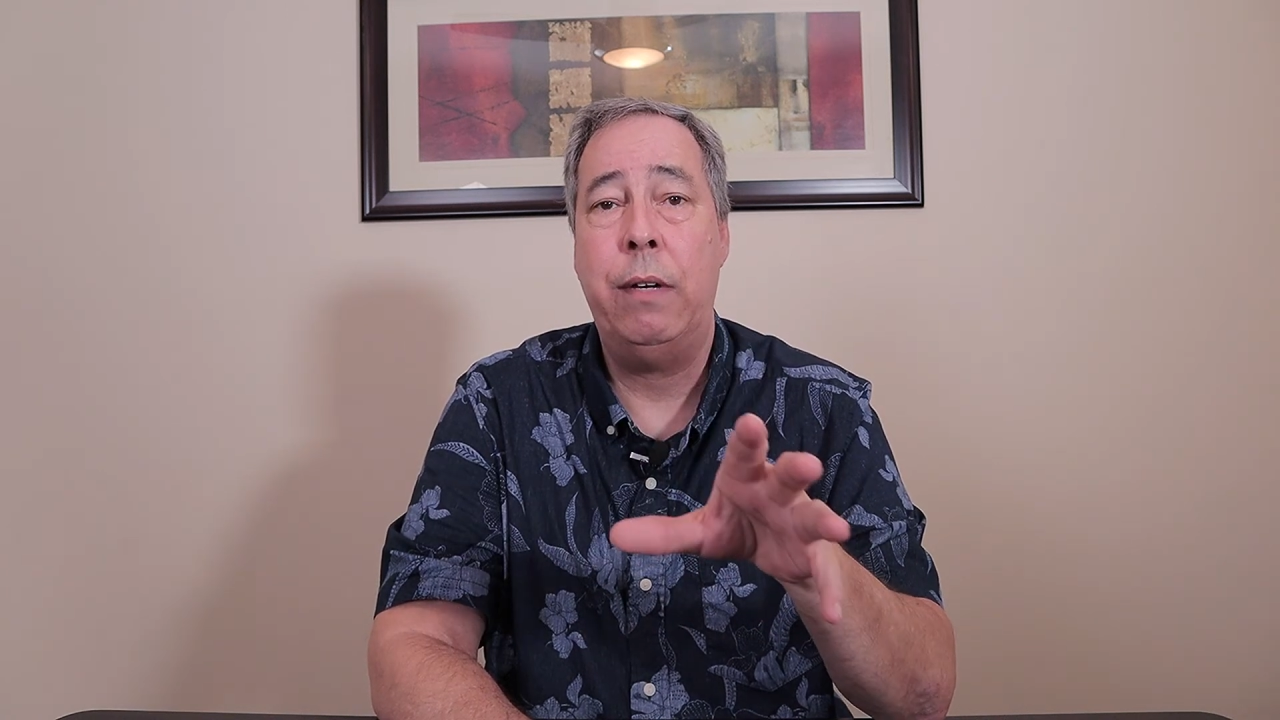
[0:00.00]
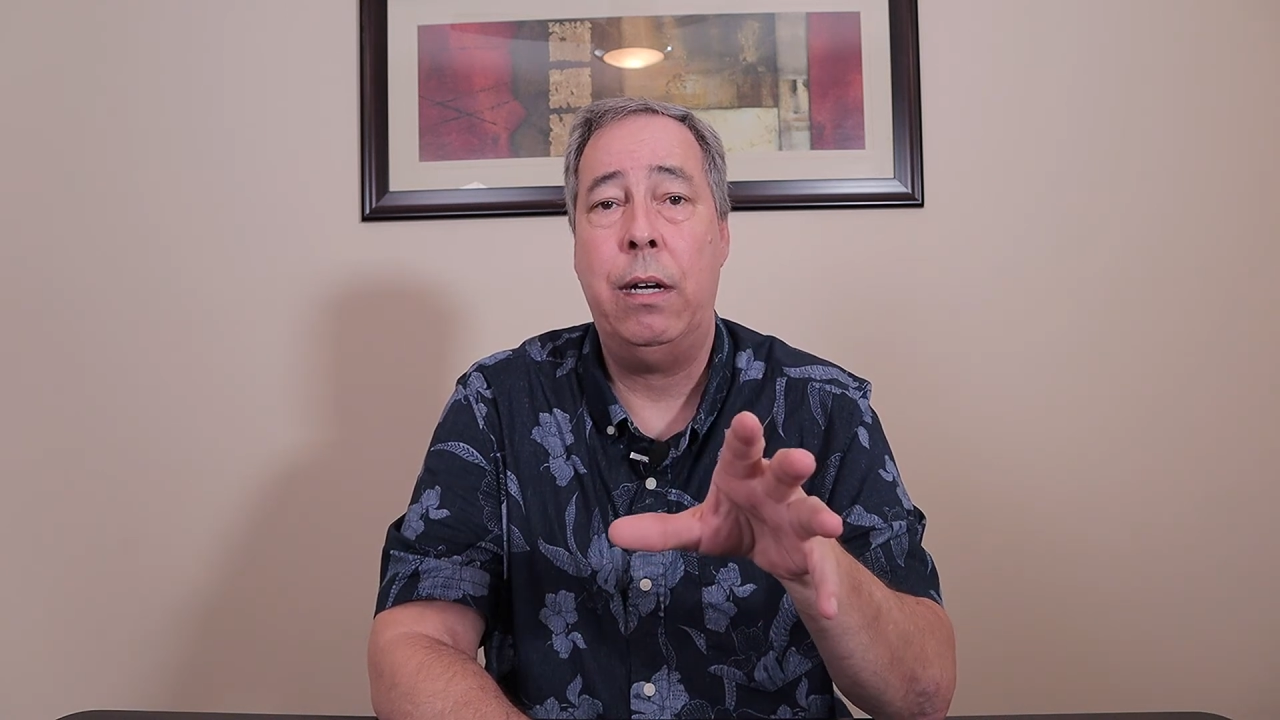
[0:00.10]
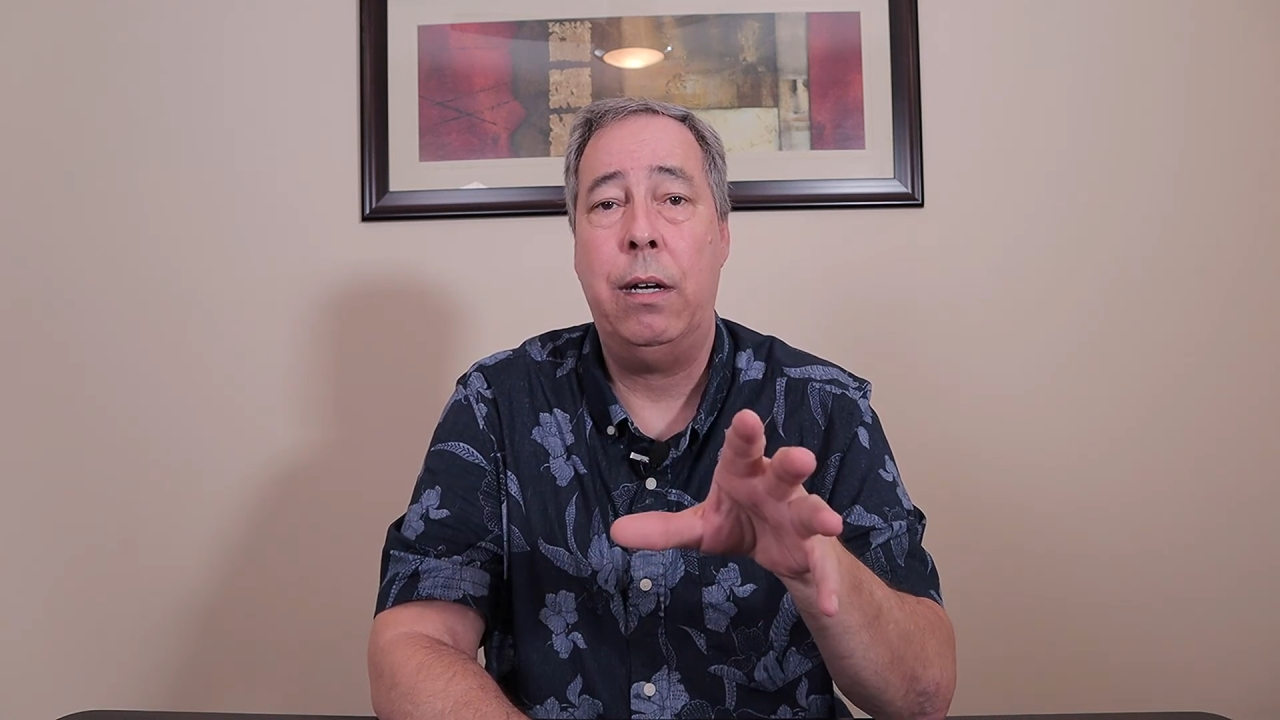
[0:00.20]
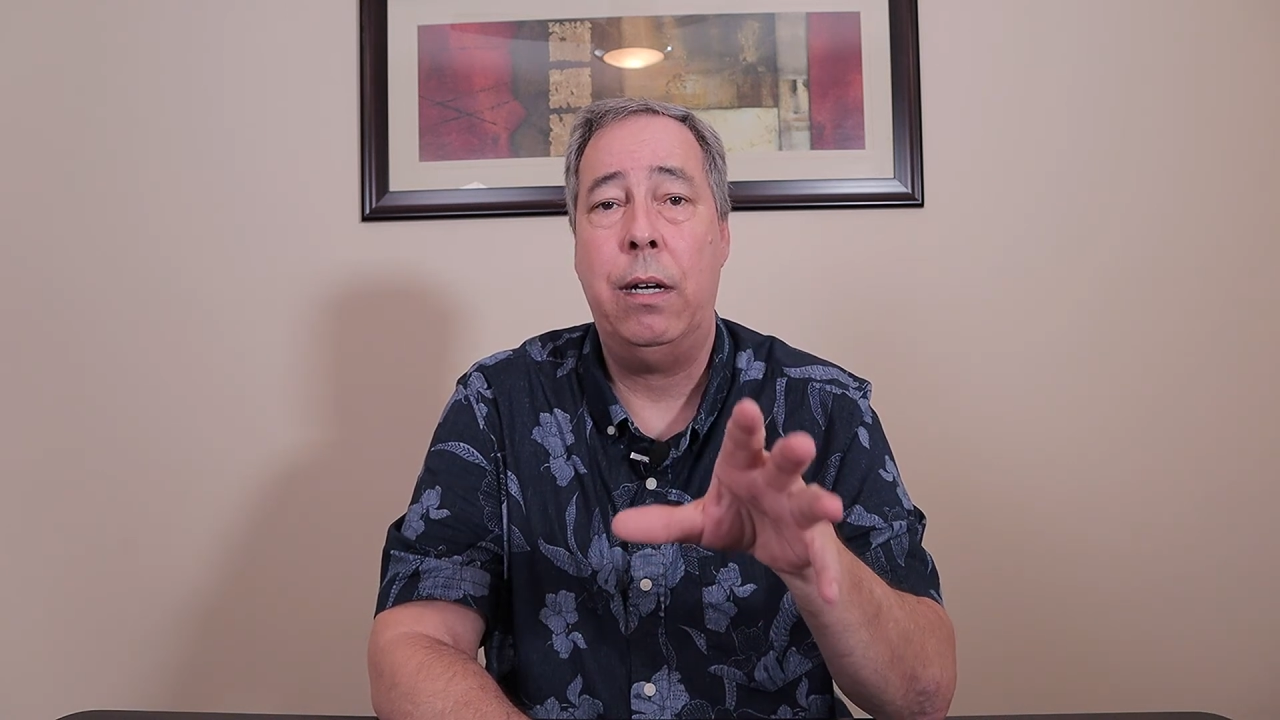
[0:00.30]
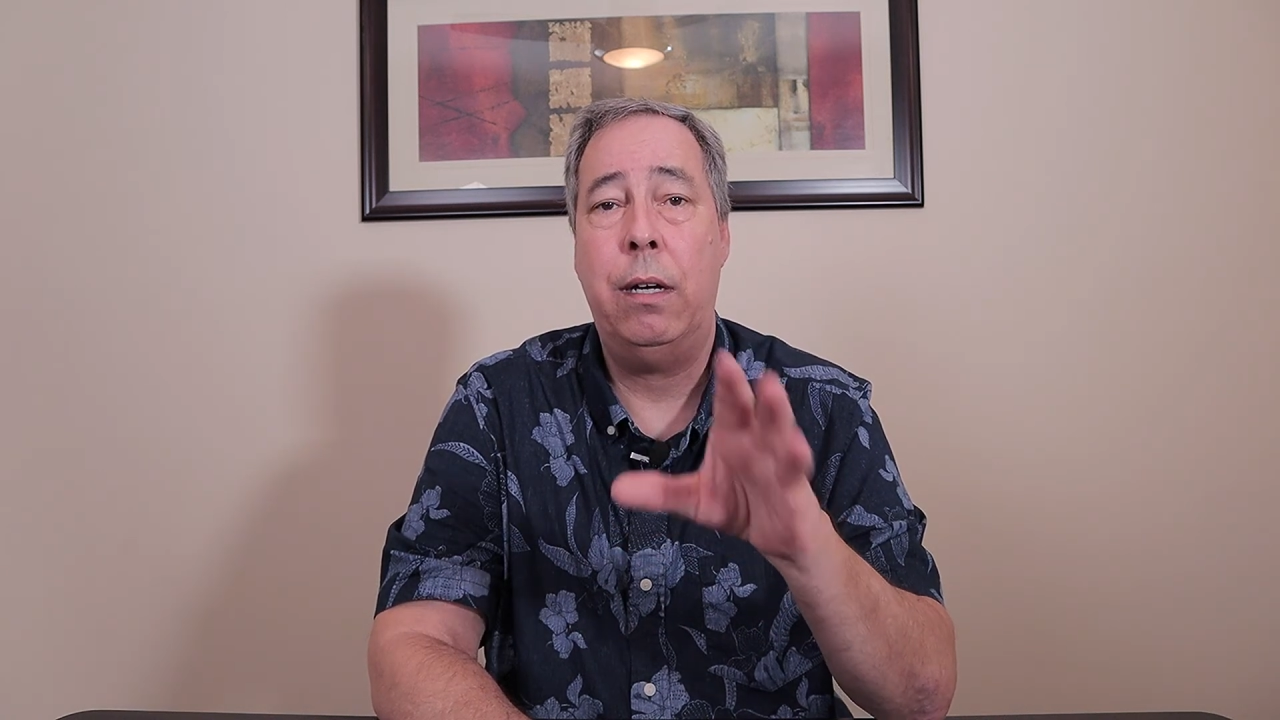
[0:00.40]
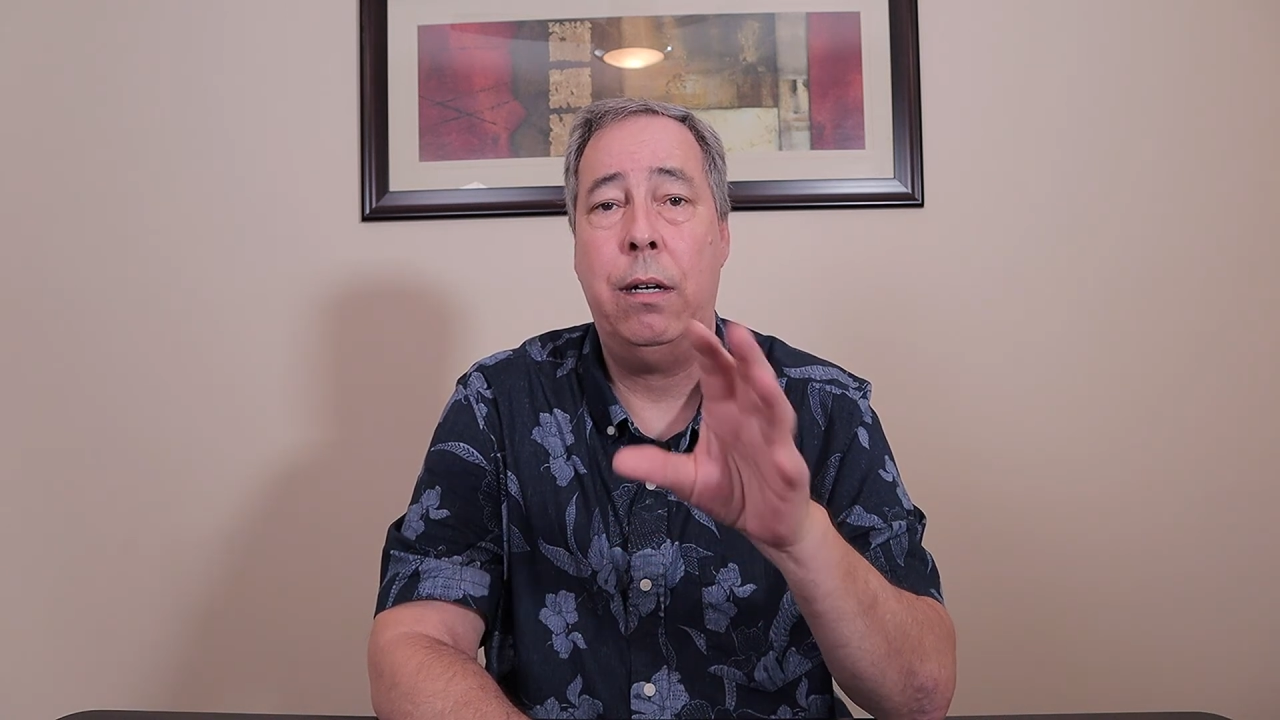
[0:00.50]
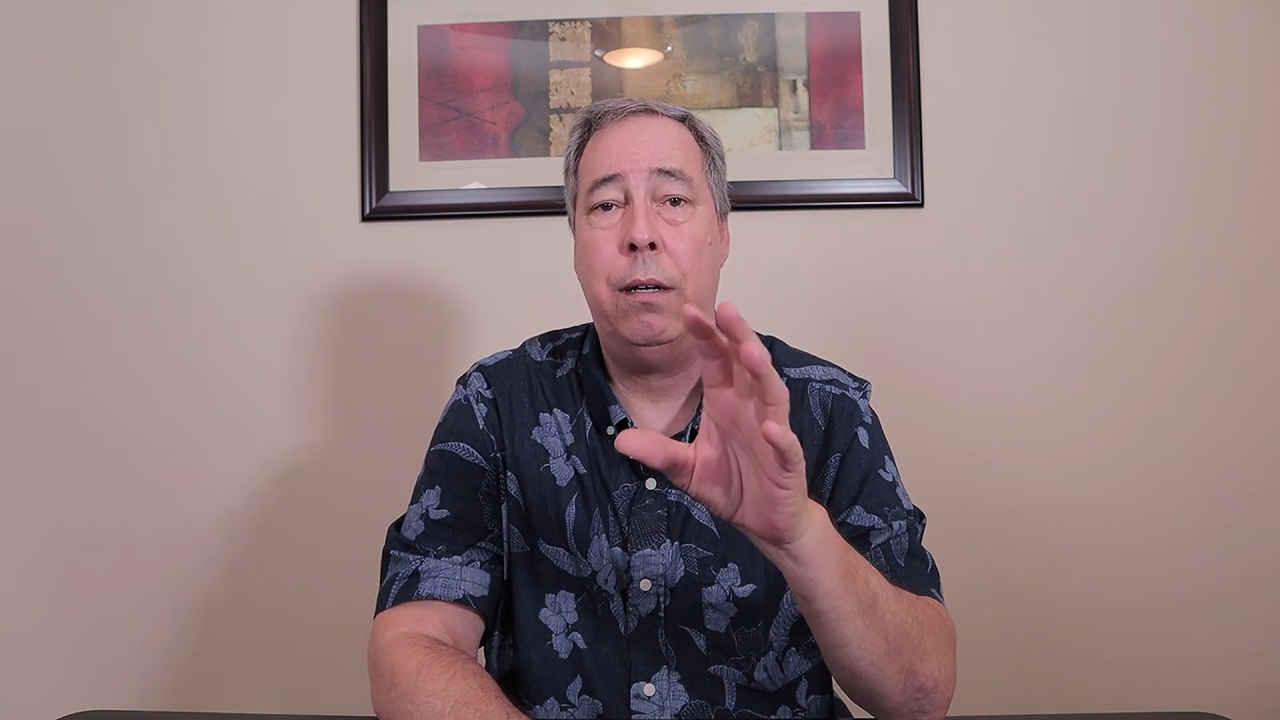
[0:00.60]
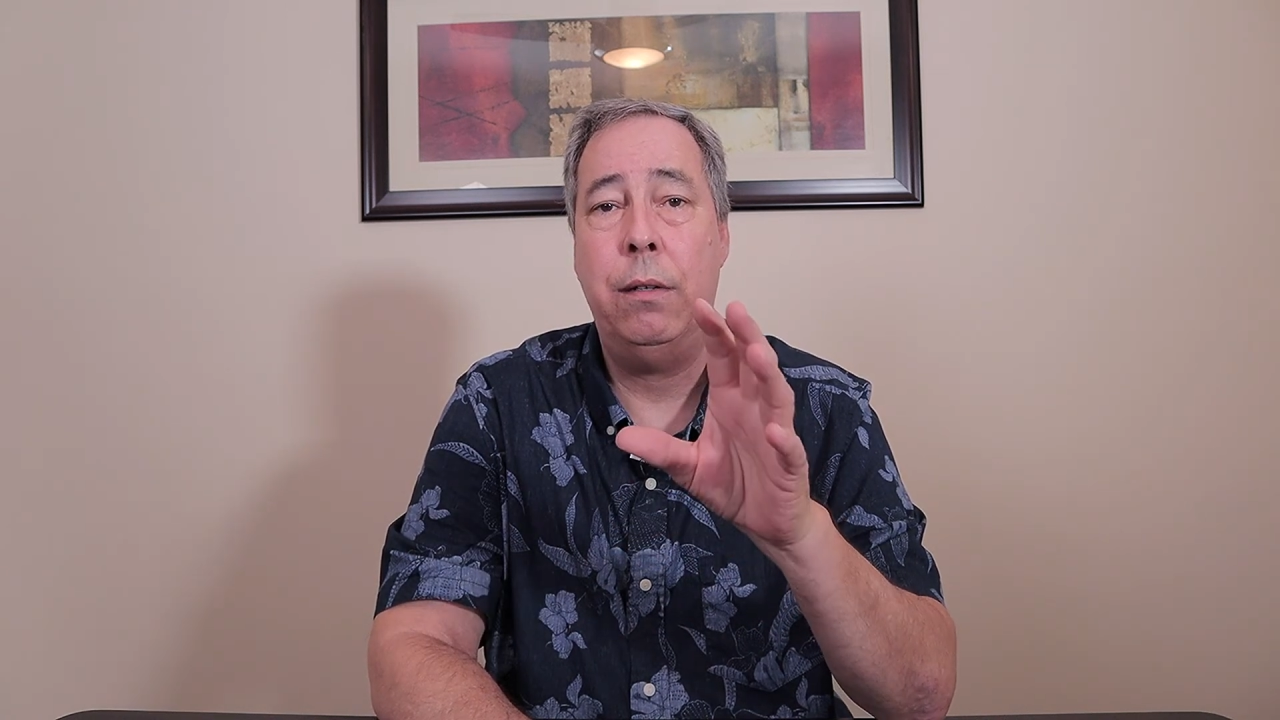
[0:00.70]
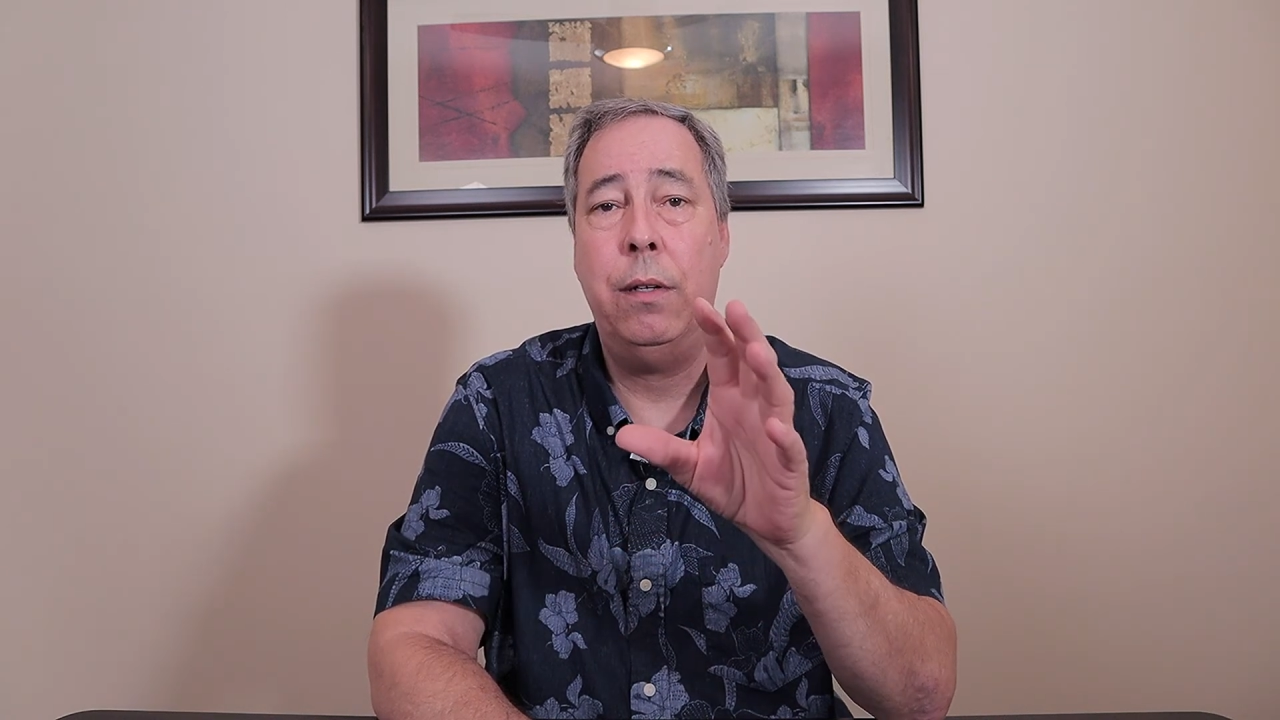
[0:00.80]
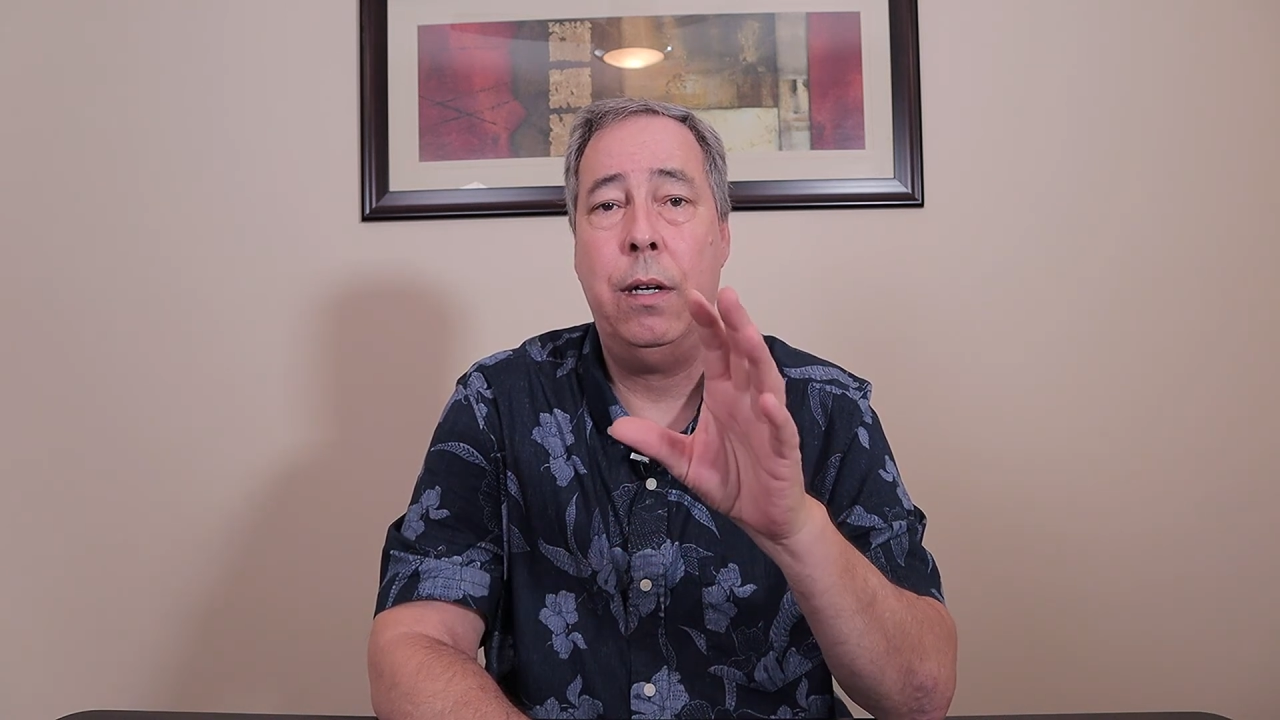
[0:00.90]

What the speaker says: a